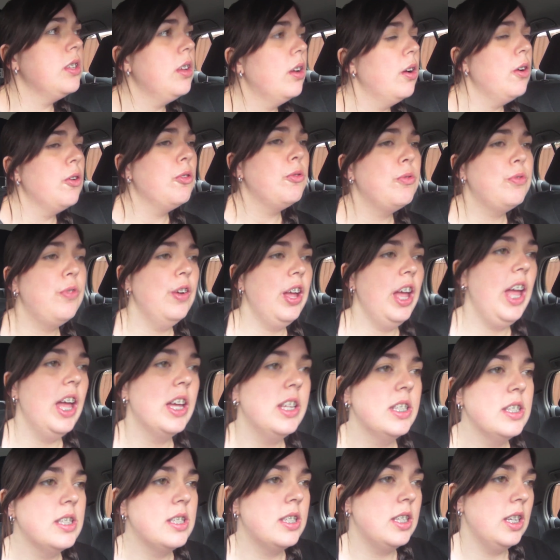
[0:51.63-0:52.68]
so
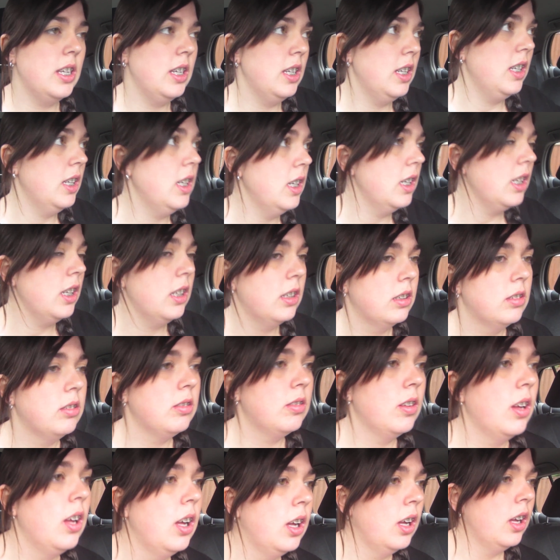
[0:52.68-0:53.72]
fancy.
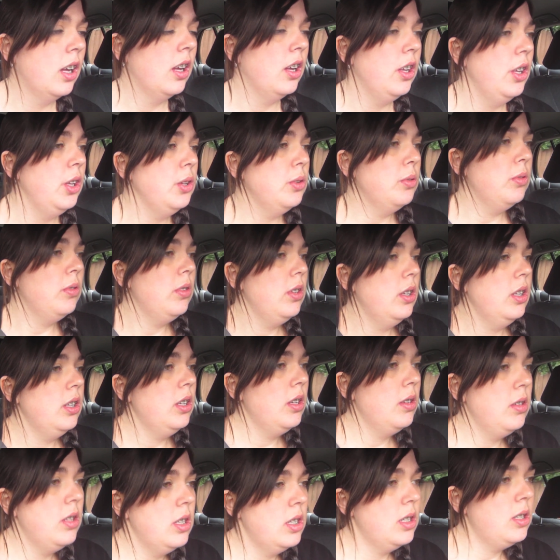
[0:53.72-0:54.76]
You
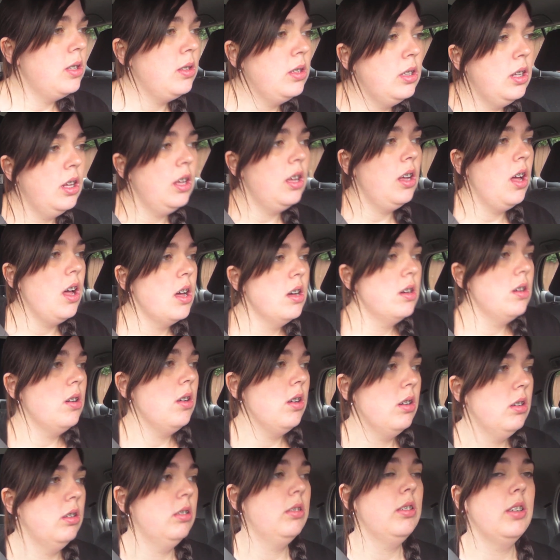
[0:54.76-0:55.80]
know this
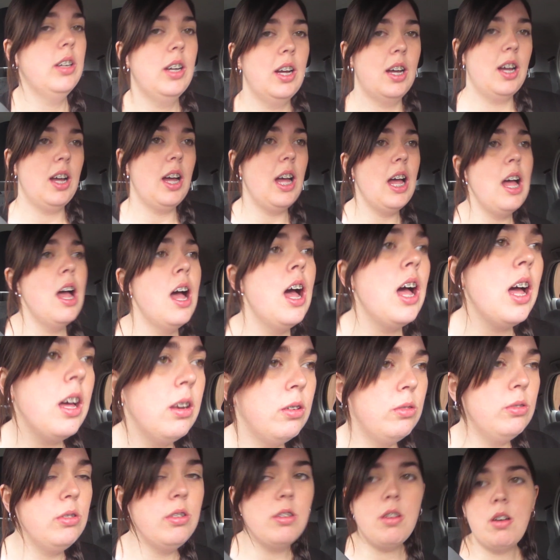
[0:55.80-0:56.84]
song. I
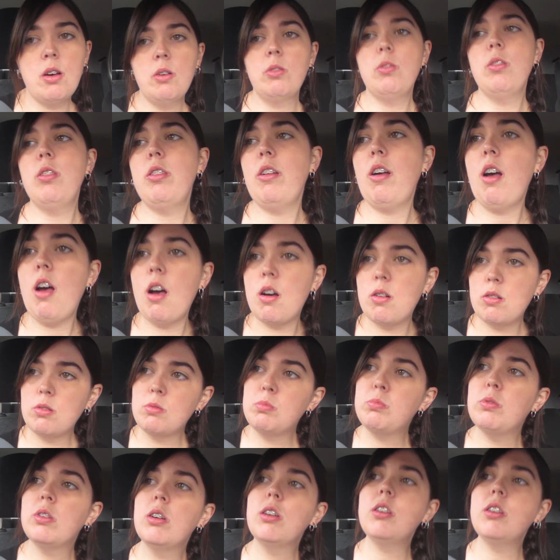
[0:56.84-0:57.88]
don't know though.